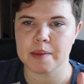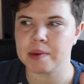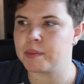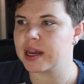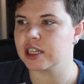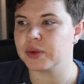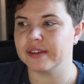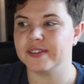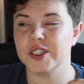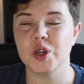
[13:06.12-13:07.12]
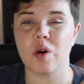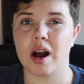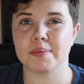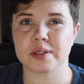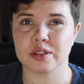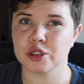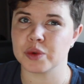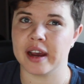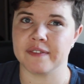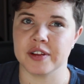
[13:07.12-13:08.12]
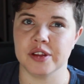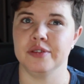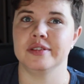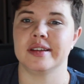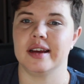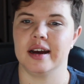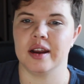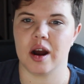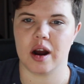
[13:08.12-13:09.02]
but because we have 2 obstacles, we have to use an